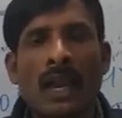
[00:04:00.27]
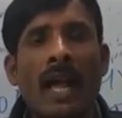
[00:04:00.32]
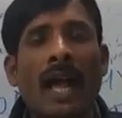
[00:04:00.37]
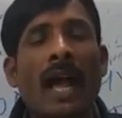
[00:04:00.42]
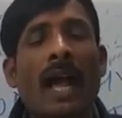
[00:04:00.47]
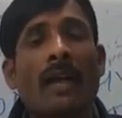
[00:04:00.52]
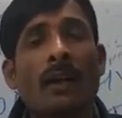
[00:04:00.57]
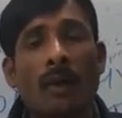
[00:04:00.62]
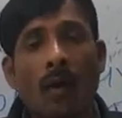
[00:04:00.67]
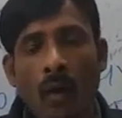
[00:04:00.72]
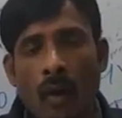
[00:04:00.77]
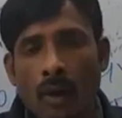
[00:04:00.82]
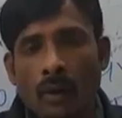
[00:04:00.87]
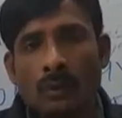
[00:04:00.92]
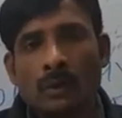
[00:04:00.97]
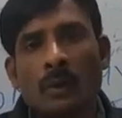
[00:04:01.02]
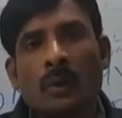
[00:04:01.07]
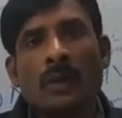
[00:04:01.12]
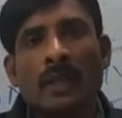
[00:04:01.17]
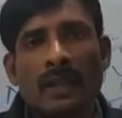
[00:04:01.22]
and
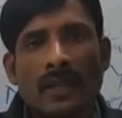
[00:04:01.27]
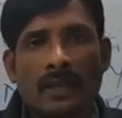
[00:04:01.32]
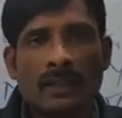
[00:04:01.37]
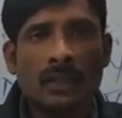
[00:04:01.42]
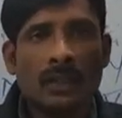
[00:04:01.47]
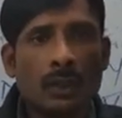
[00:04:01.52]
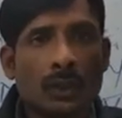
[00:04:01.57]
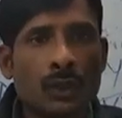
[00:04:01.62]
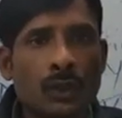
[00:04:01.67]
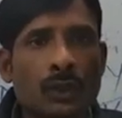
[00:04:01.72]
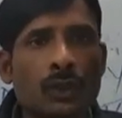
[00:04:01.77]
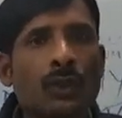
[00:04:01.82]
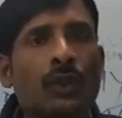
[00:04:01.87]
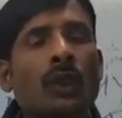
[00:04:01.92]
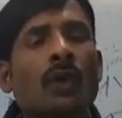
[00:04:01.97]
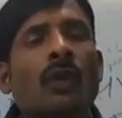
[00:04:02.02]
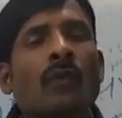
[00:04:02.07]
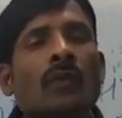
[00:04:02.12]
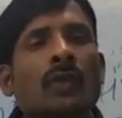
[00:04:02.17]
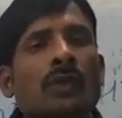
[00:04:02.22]
also let the teacher
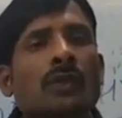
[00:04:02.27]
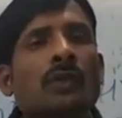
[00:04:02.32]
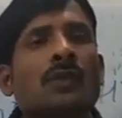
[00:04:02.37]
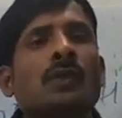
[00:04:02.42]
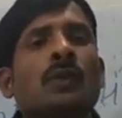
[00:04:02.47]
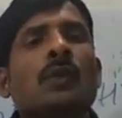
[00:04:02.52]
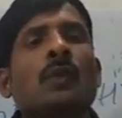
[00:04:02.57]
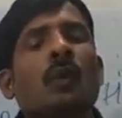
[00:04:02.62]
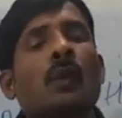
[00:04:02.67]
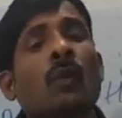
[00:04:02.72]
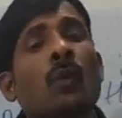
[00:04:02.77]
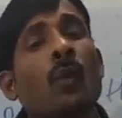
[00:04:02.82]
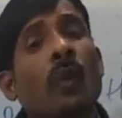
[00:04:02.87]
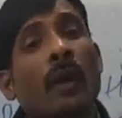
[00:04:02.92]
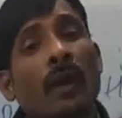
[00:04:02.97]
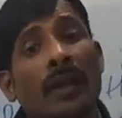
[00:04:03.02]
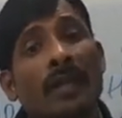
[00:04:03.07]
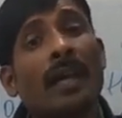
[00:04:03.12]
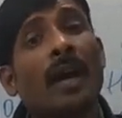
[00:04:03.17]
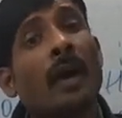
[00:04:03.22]
of the school
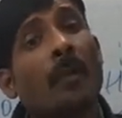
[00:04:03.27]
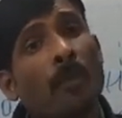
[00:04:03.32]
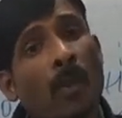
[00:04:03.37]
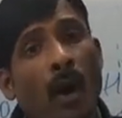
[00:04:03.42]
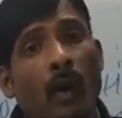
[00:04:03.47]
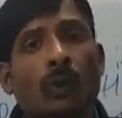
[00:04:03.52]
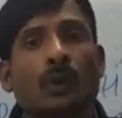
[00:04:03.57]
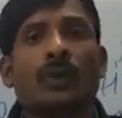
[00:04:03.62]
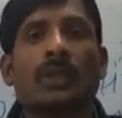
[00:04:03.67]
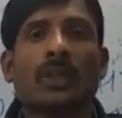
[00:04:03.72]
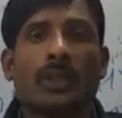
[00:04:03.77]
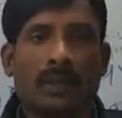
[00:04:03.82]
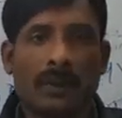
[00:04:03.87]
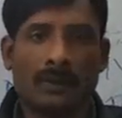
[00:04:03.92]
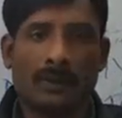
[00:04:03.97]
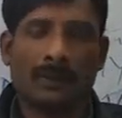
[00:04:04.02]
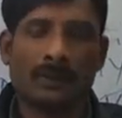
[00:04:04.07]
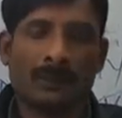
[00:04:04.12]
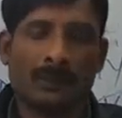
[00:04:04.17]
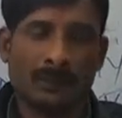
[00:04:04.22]
worry about her?
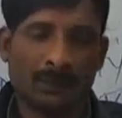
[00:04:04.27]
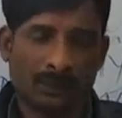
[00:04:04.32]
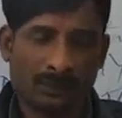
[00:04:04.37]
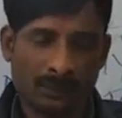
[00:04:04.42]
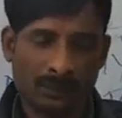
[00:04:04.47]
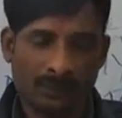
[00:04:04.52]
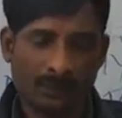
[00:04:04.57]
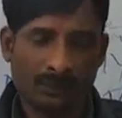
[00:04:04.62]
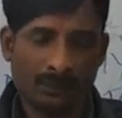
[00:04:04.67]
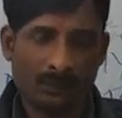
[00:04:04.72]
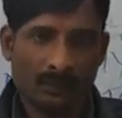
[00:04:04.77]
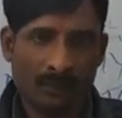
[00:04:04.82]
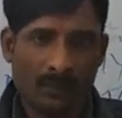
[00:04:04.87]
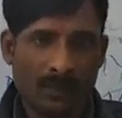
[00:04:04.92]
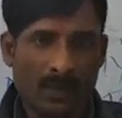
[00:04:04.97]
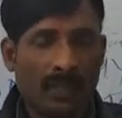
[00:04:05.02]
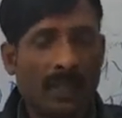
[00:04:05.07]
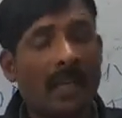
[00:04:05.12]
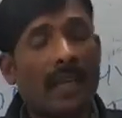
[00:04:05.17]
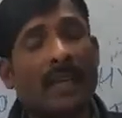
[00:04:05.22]

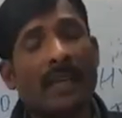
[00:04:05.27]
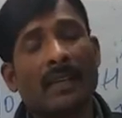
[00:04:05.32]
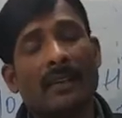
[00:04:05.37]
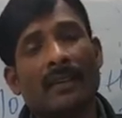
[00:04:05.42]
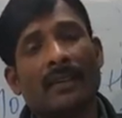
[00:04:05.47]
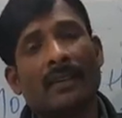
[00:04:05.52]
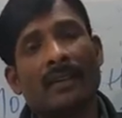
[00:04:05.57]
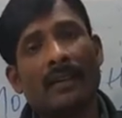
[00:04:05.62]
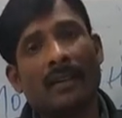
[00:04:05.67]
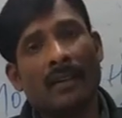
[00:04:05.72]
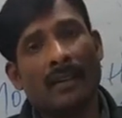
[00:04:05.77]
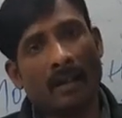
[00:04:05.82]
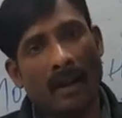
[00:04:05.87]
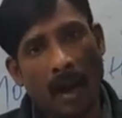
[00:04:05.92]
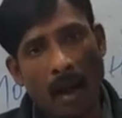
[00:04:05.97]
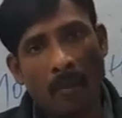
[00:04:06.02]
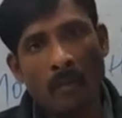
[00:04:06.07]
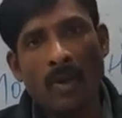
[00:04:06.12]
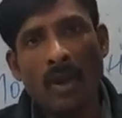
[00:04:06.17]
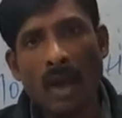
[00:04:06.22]
Then
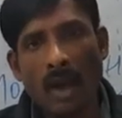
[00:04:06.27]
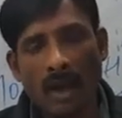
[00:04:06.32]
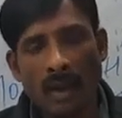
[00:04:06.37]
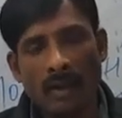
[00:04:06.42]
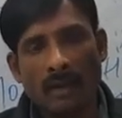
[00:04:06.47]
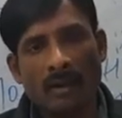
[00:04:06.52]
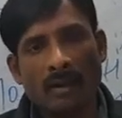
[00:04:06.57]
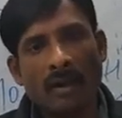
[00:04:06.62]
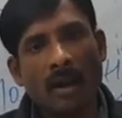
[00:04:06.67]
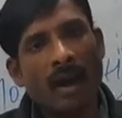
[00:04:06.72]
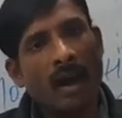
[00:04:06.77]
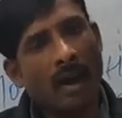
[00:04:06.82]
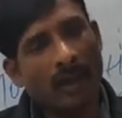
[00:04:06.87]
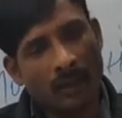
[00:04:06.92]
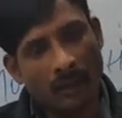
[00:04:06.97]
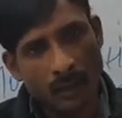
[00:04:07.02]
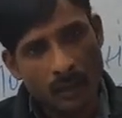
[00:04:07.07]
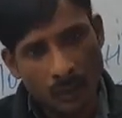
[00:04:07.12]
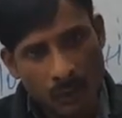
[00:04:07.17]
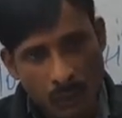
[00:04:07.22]
Ramlal
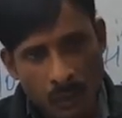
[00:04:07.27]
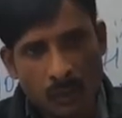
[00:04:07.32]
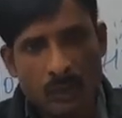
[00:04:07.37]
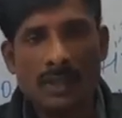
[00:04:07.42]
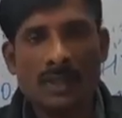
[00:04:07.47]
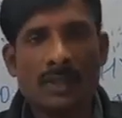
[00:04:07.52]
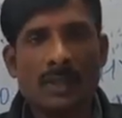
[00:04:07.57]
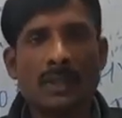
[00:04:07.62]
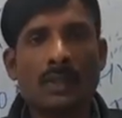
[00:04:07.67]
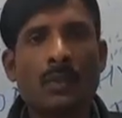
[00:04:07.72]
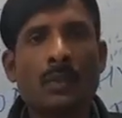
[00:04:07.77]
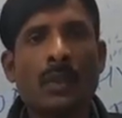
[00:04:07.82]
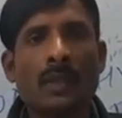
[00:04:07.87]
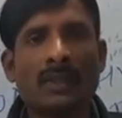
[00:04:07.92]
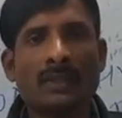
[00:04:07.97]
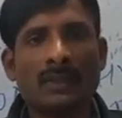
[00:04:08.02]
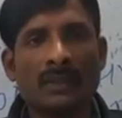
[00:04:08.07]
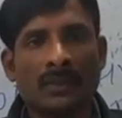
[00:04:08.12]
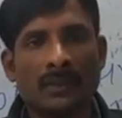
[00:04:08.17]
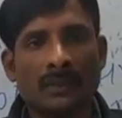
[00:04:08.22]
understood the
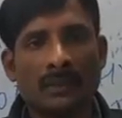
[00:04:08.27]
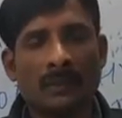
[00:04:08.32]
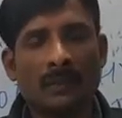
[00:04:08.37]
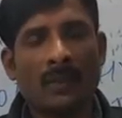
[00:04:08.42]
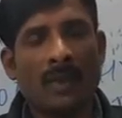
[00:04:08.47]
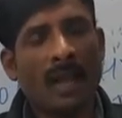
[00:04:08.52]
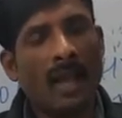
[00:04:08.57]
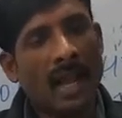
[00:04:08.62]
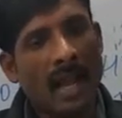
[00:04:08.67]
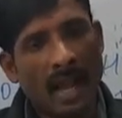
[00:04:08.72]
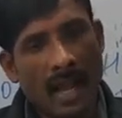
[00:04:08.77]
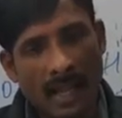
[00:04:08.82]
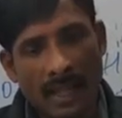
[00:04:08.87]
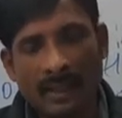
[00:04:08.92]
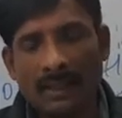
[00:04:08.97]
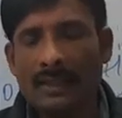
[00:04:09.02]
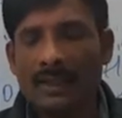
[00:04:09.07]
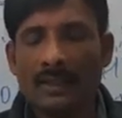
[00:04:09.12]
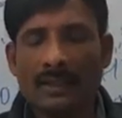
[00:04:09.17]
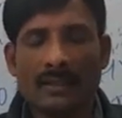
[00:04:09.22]
situation,
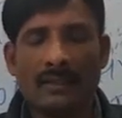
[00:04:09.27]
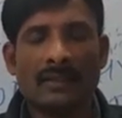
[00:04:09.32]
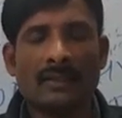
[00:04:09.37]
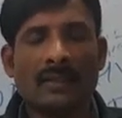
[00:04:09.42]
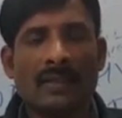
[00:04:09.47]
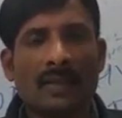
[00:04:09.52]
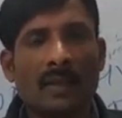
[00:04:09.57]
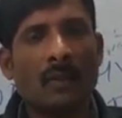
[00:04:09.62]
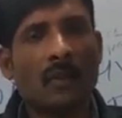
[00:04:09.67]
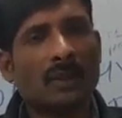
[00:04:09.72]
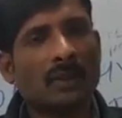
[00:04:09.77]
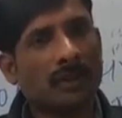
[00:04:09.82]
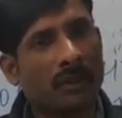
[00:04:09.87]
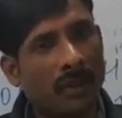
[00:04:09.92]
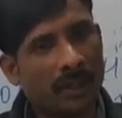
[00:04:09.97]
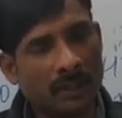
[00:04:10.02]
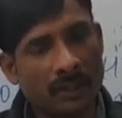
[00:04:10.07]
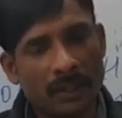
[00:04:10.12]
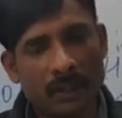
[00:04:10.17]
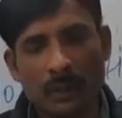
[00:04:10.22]
and then he was
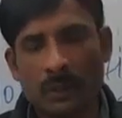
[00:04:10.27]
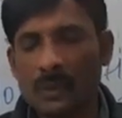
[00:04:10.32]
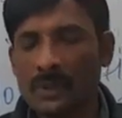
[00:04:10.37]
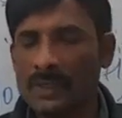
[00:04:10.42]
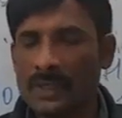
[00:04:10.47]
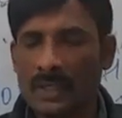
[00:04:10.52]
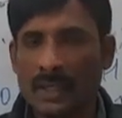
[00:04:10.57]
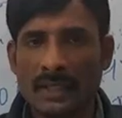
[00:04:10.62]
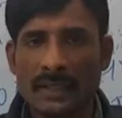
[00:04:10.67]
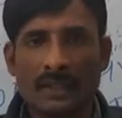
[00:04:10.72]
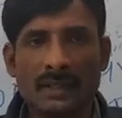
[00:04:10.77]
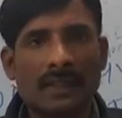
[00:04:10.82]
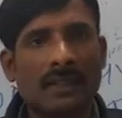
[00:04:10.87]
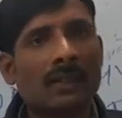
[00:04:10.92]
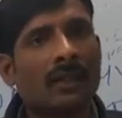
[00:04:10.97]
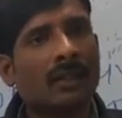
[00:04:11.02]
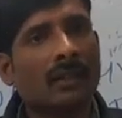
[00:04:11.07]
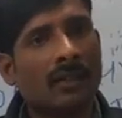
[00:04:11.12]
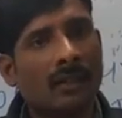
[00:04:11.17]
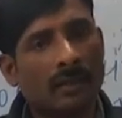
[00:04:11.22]
ready to send
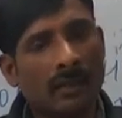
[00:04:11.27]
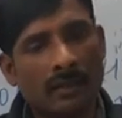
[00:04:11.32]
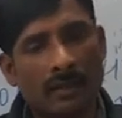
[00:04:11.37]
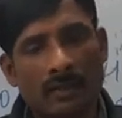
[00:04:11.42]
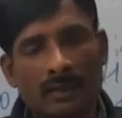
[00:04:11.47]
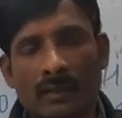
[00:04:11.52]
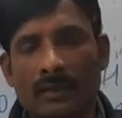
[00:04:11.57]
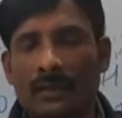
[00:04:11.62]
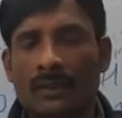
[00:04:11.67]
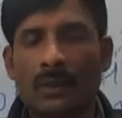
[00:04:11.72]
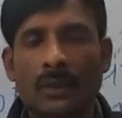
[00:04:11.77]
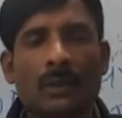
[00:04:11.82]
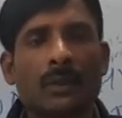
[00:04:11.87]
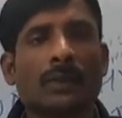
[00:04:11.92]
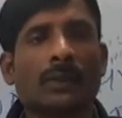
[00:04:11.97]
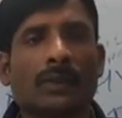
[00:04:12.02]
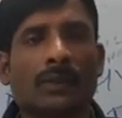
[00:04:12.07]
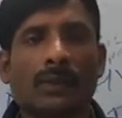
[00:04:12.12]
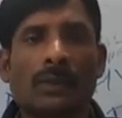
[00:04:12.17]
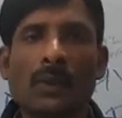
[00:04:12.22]
her to
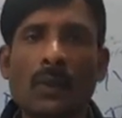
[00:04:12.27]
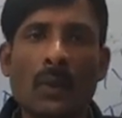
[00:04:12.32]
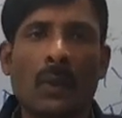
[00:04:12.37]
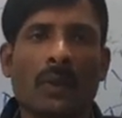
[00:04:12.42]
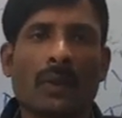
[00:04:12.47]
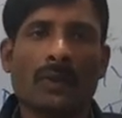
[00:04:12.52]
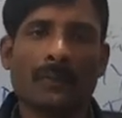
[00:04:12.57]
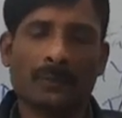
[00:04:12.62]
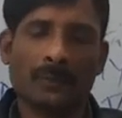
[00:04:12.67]
school.